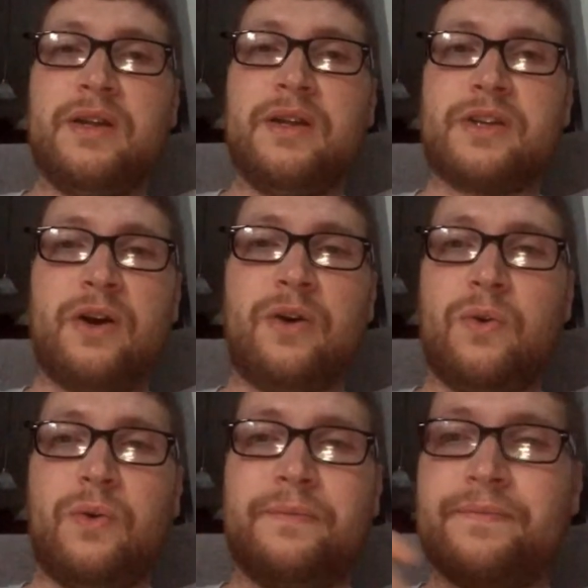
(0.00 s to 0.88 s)

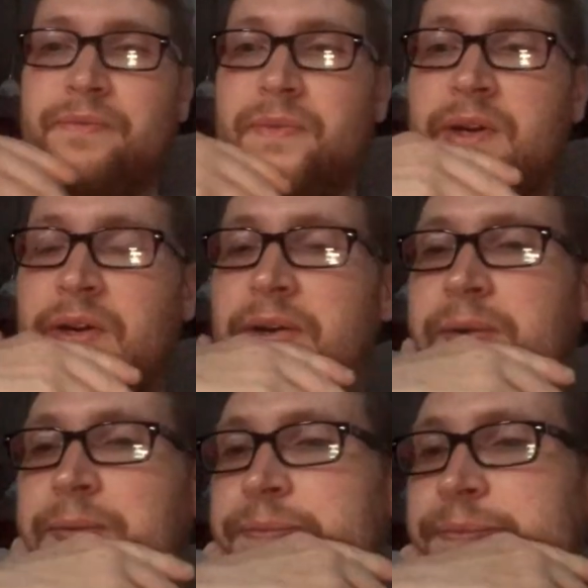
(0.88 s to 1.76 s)
So,
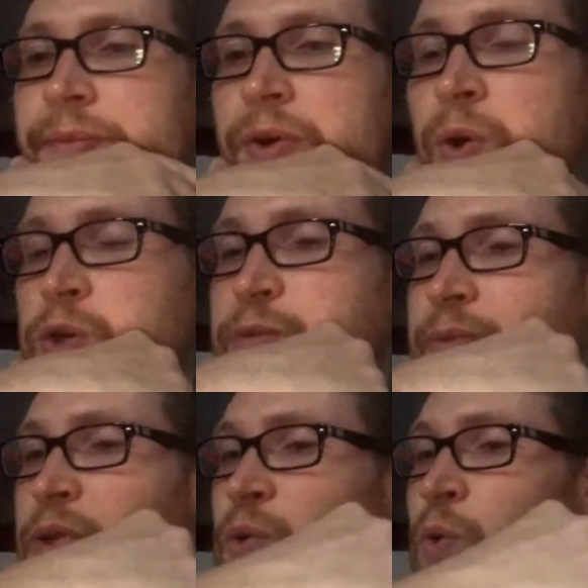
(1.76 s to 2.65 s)
of course,
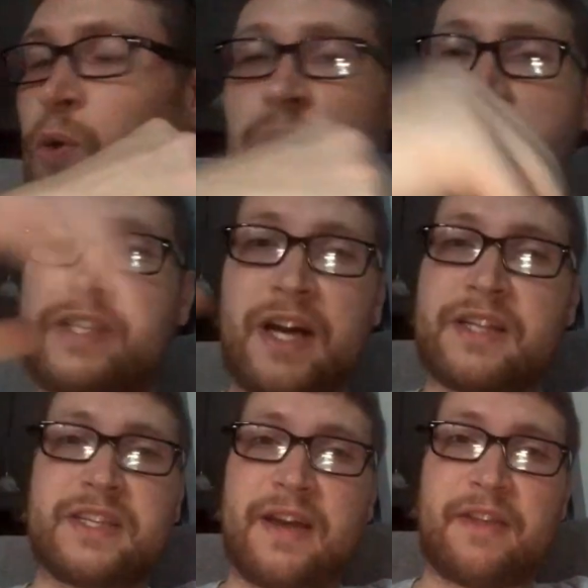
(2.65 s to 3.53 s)
the New Orleans is
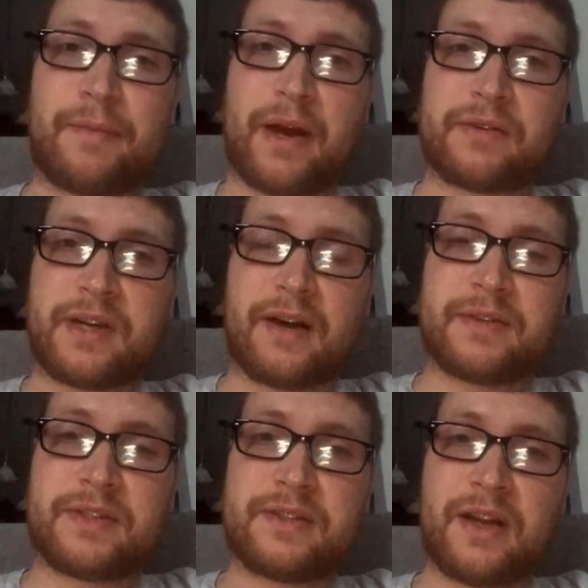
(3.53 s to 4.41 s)
not the same as Michael
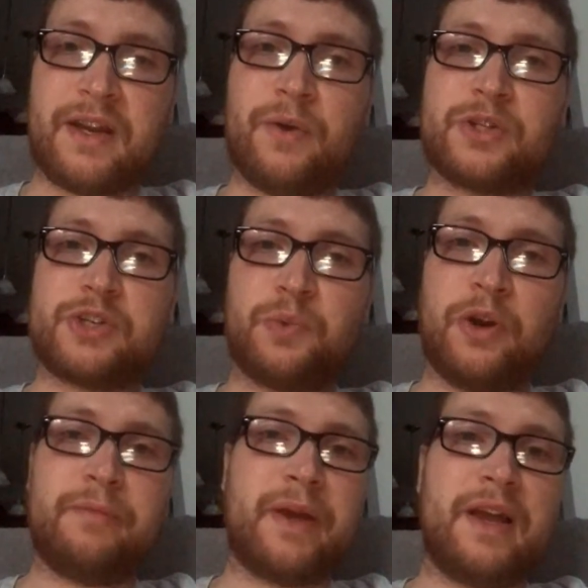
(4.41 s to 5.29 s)
Thomas. I know it's just
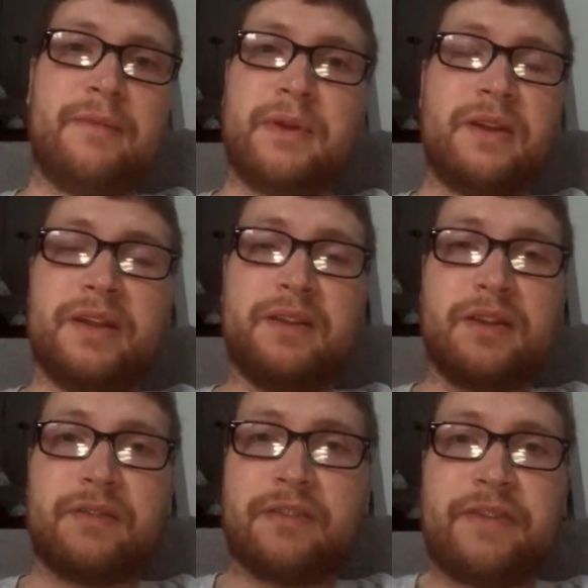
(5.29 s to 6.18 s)
one man, but
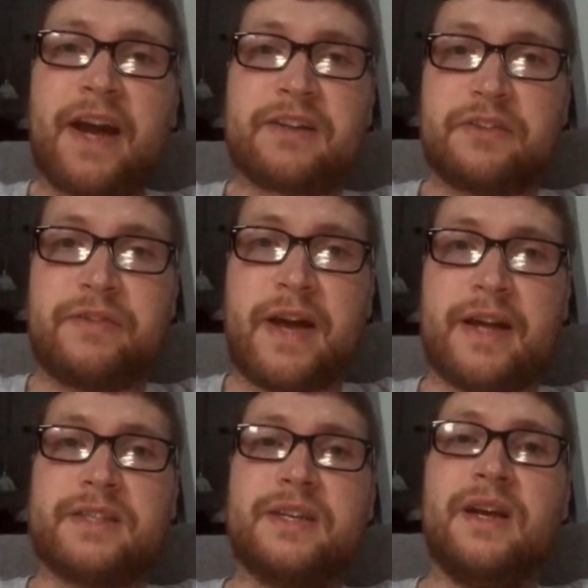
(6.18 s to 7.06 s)
the facts are
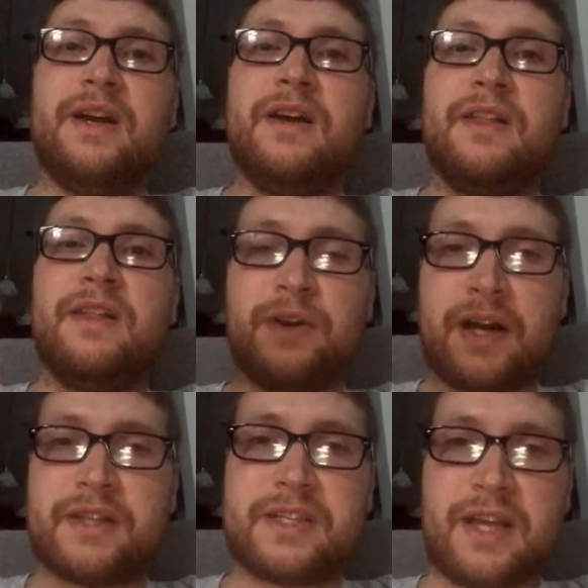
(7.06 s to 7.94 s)
facts. They're
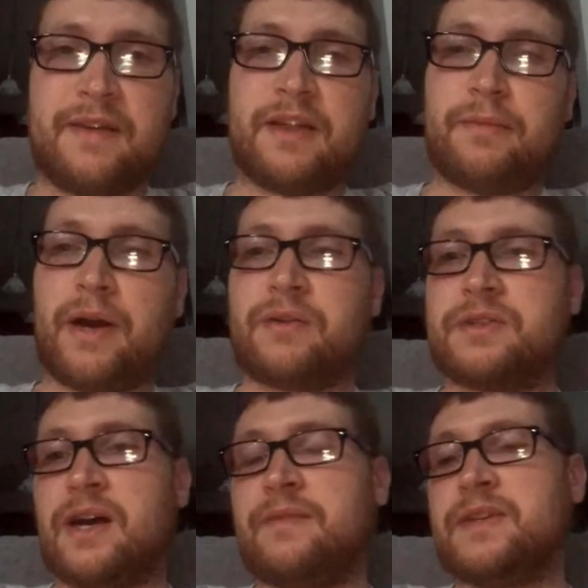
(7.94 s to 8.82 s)
not the same as Michael
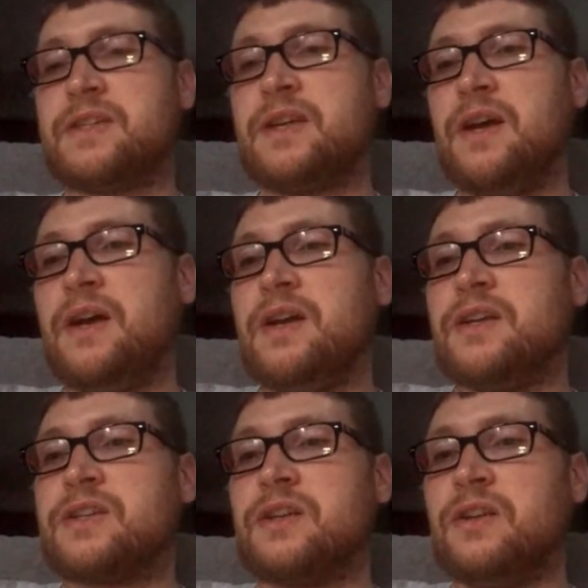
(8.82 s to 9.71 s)
Thomas.
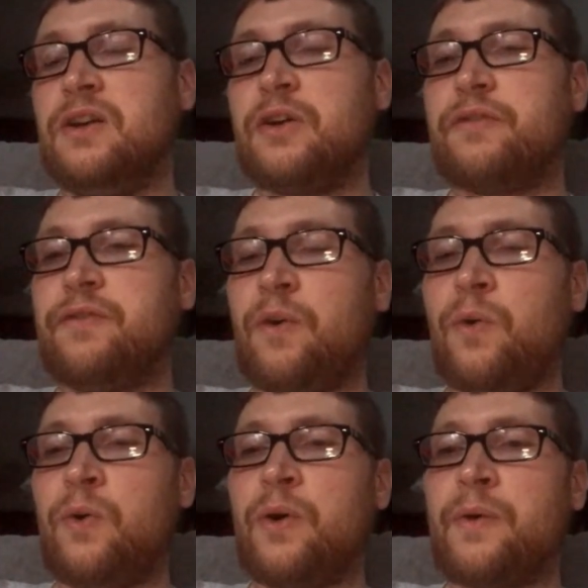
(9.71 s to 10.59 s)
So look
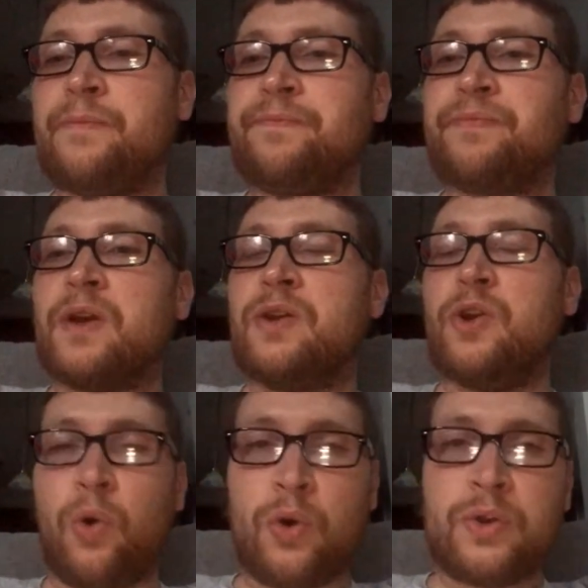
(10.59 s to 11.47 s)
for
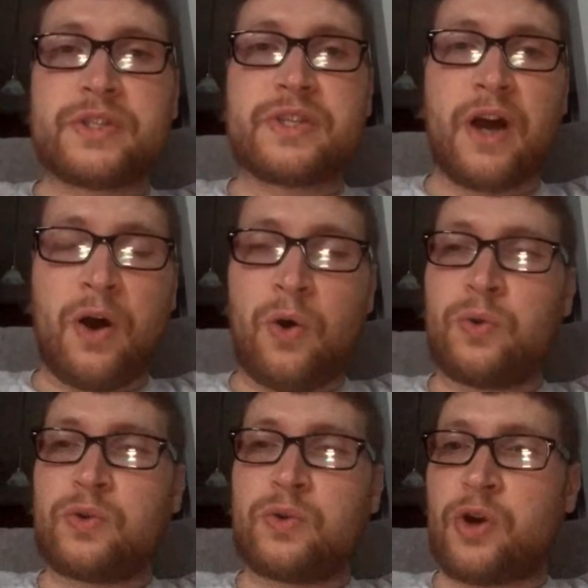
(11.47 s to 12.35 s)
New Orleans to
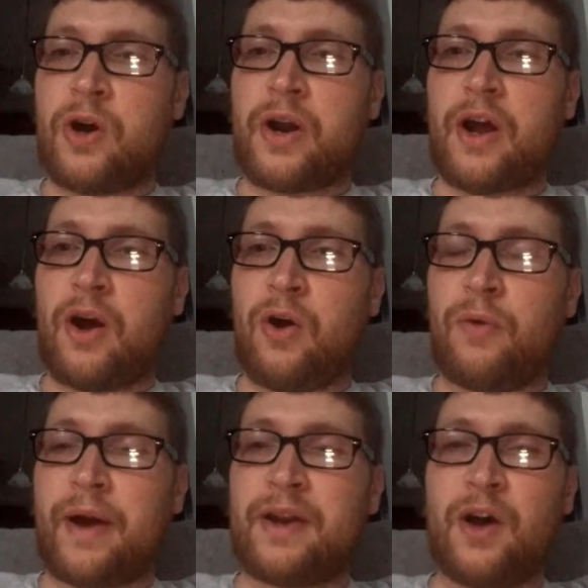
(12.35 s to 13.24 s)
hold strong at
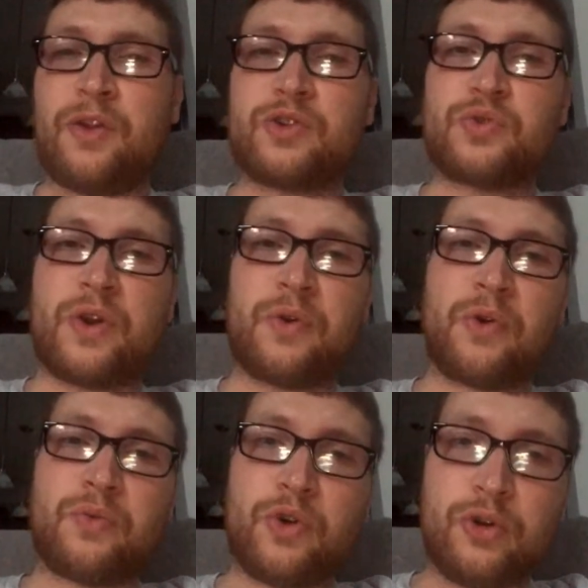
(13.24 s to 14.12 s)
home. I know there
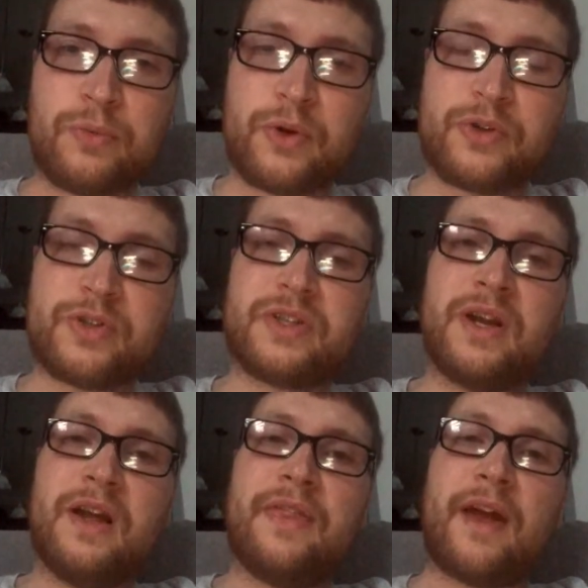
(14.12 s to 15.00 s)
were rumors
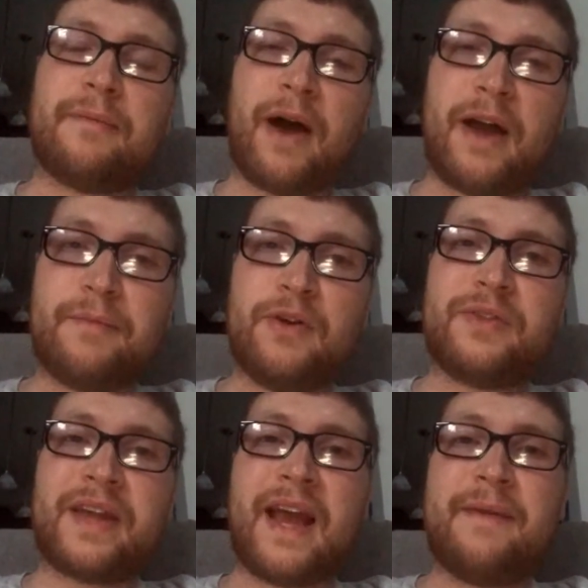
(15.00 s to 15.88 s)
they might move
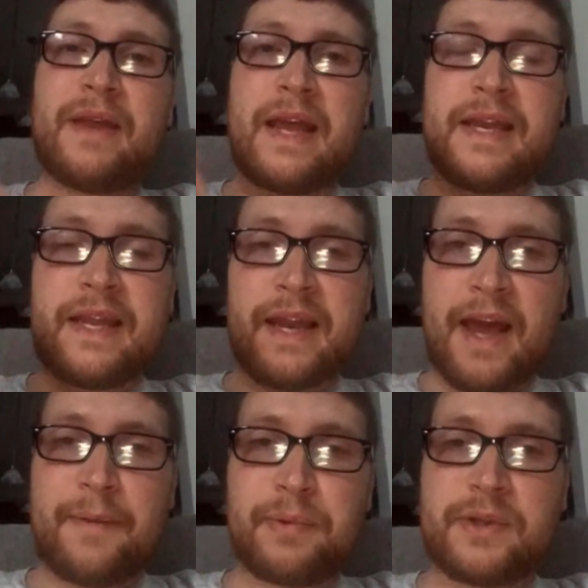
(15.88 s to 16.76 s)
the game to
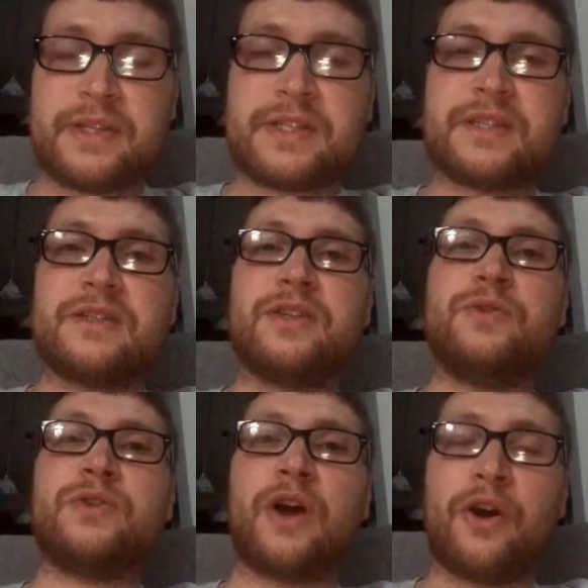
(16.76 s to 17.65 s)
Indianapolis
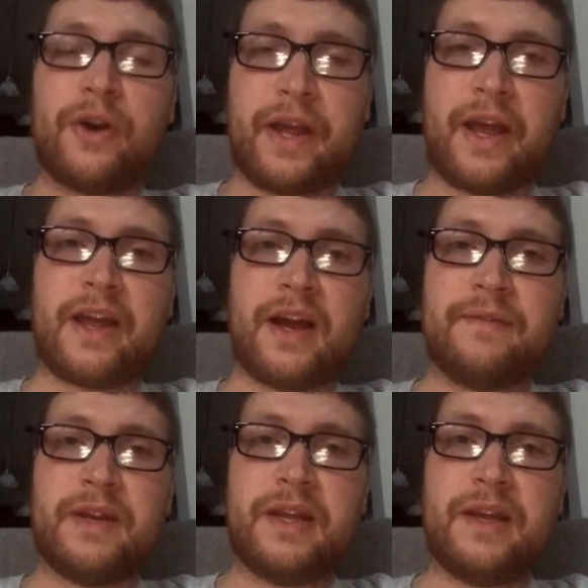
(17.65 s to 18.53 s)
due to the hurricane
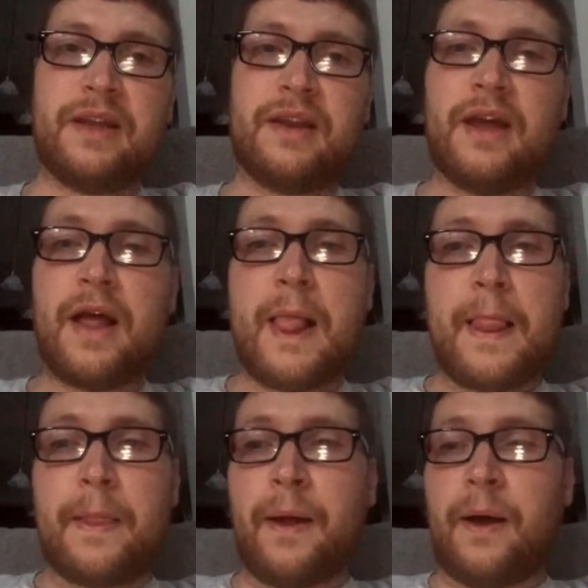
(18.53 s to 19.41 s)
coming in.
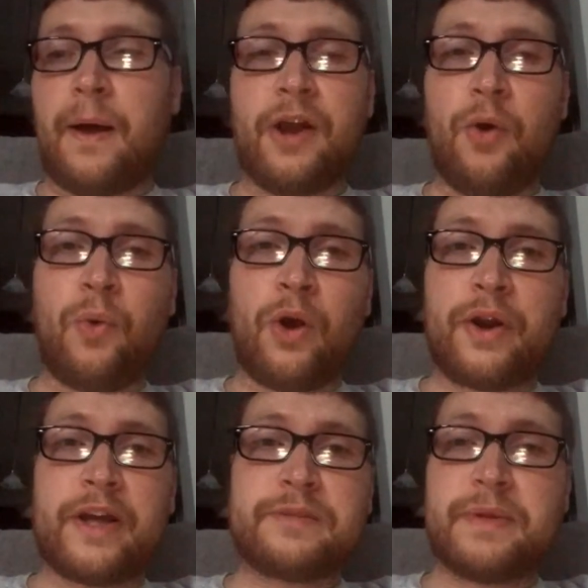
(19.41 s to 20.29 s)
No
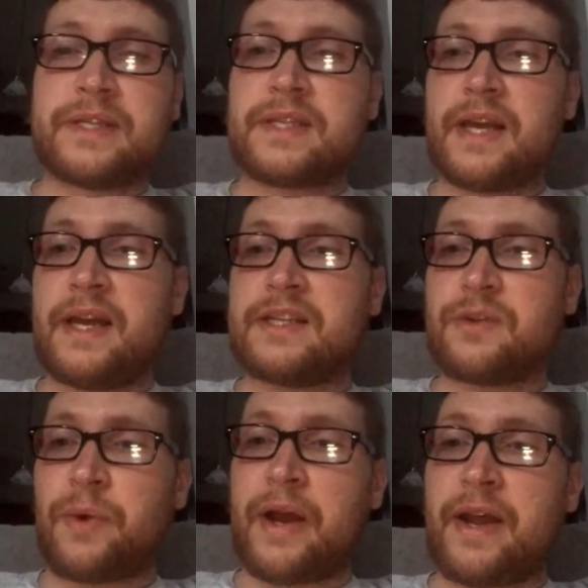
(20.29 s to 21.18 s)
word has been said,
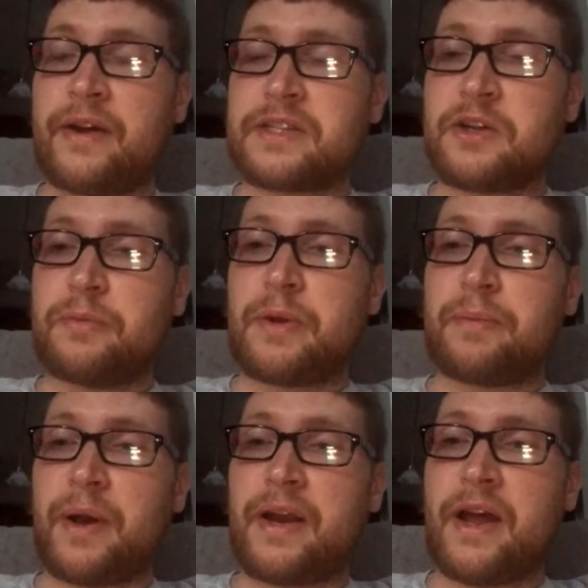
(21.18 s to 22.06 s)
so right now it's still being
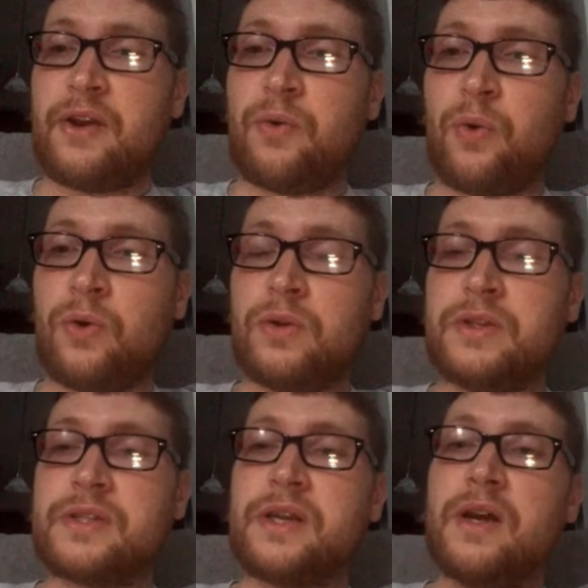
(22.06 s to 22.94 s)
played at New
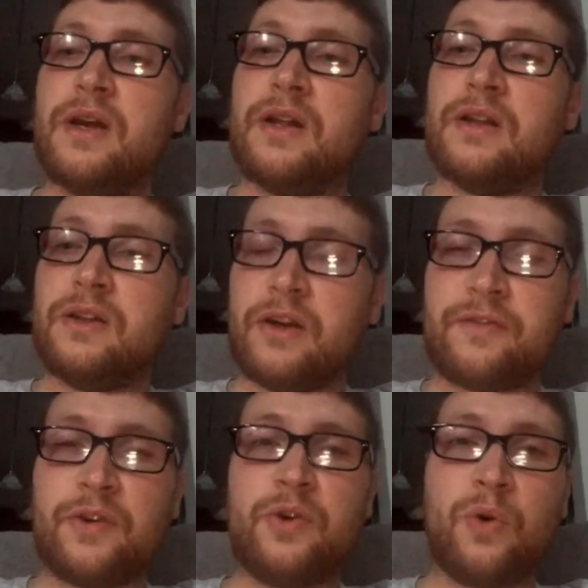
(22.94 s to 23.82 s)
Orleans.
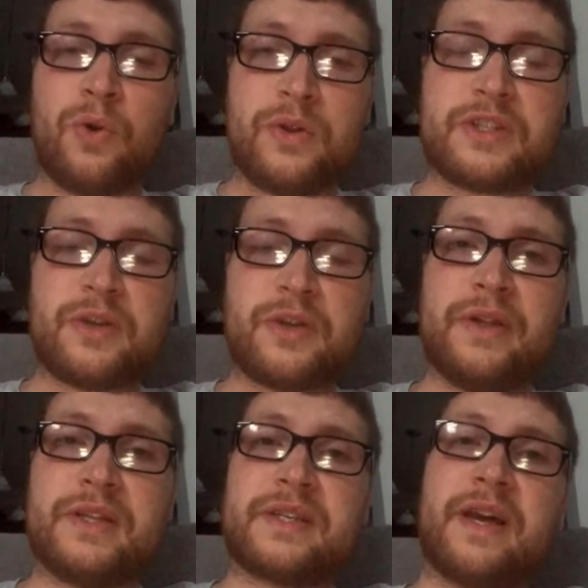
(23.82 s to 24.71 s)
Look for New Orleans to
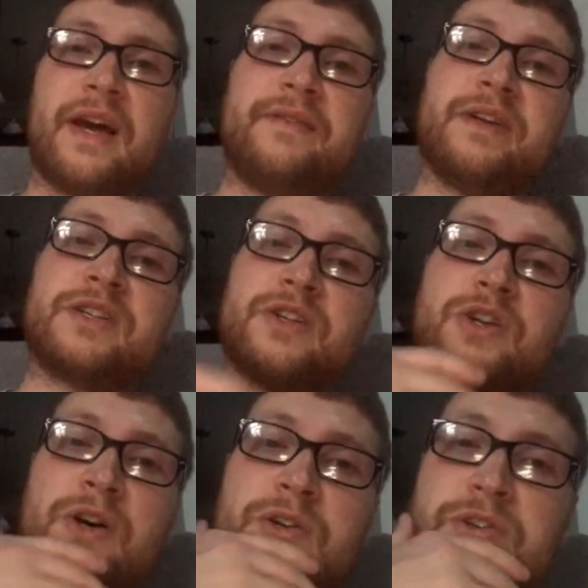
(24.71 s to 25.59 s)
win this game against the
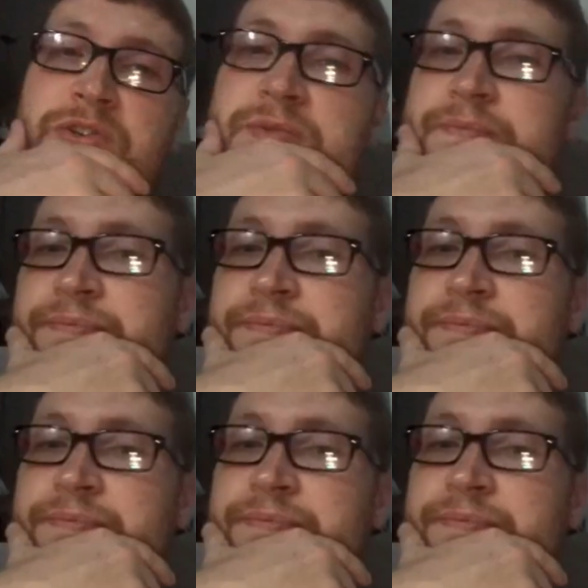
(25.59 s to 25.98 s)
Chargers.